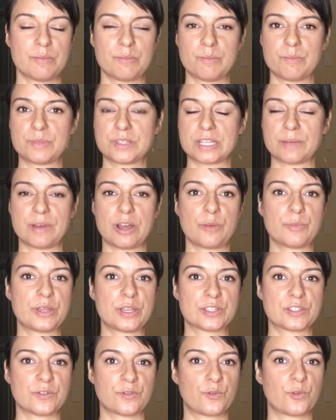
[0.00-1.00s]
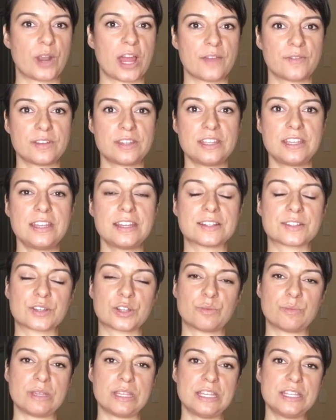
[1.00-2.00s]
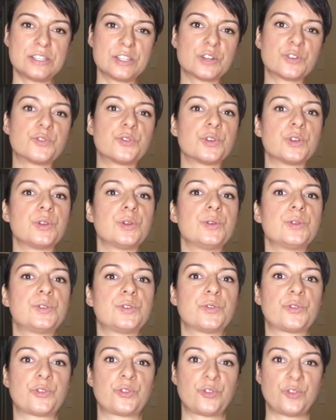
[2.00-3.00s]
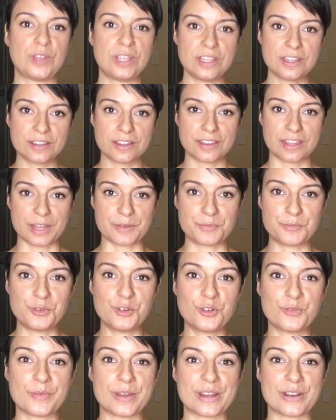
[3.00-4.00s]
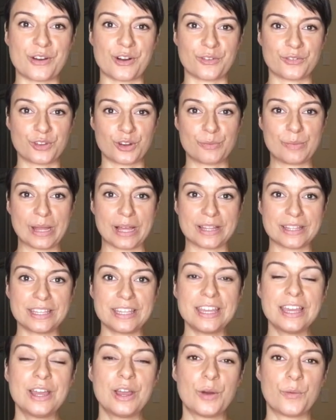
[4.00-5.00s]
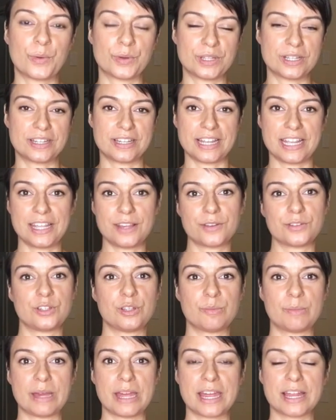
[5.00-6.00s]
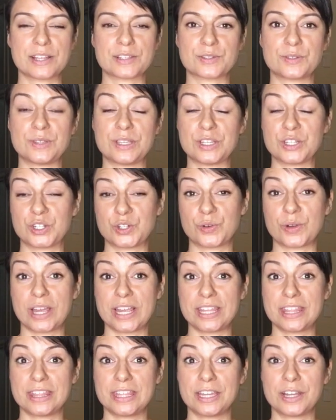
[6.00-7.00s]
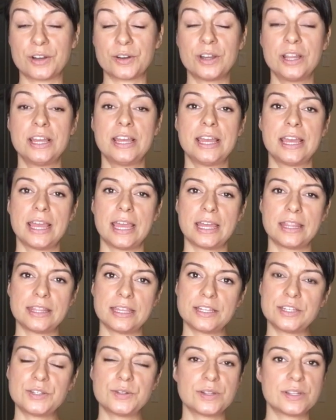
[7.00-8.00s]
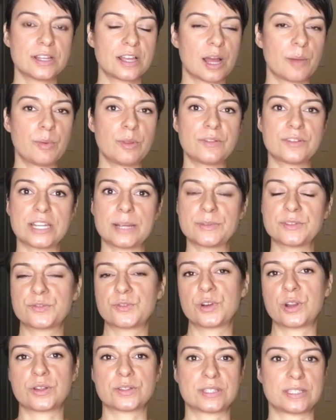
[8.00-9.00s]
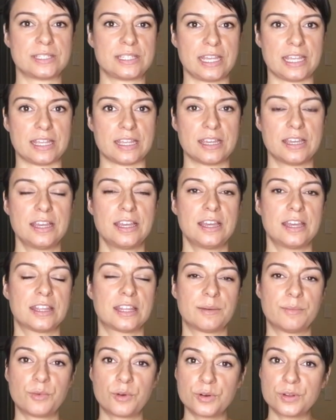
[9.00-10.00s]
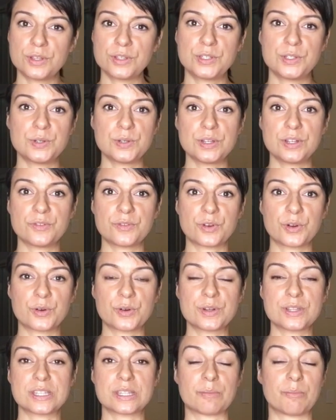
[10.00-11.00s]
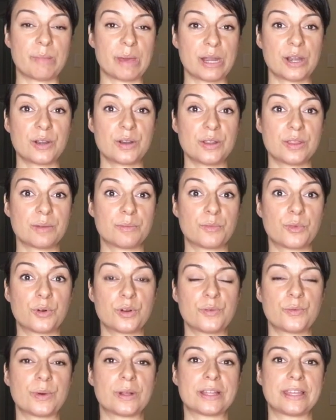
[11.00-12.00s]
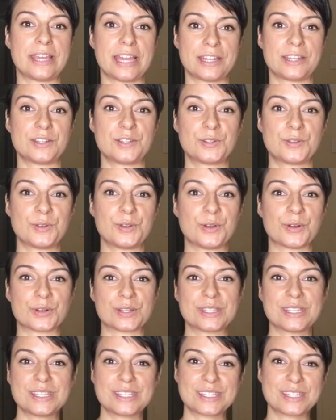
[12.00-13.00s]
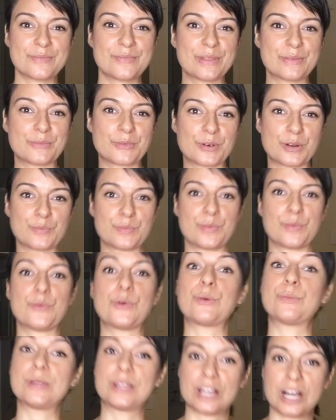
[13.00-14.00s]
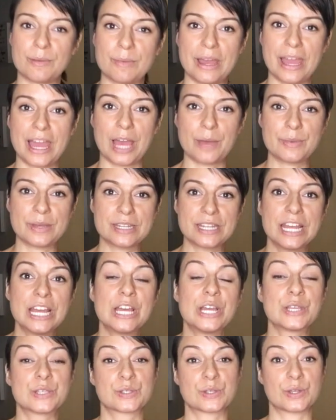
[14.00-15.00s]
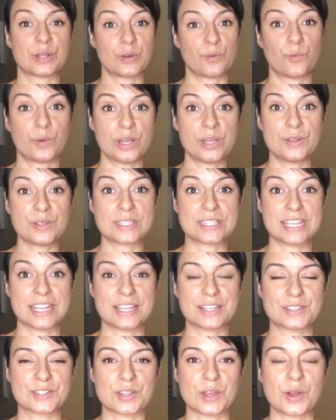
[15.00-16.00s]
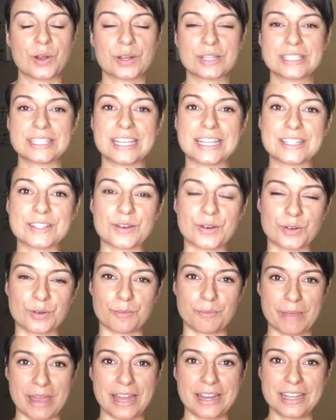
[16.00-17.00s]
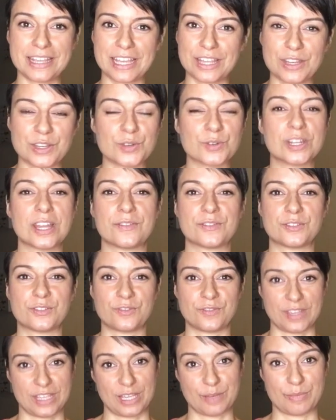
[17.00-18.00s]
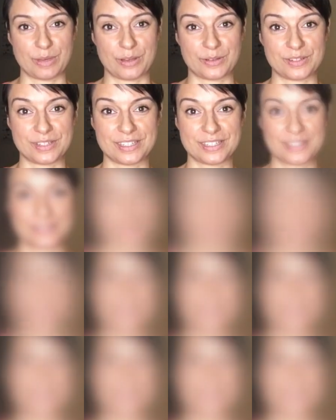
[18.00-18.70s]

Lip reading: And somehow, because of gravity, it's going to be easier for you to feel that movement of your belly when you're laying on your back, so you can try it there and then do it a couple of times throughout the day. The more you do it, of course, the better, the more it will get into your system, the more it will become a habit, so that when you sing songs, it's automatic and you don't have to think about it.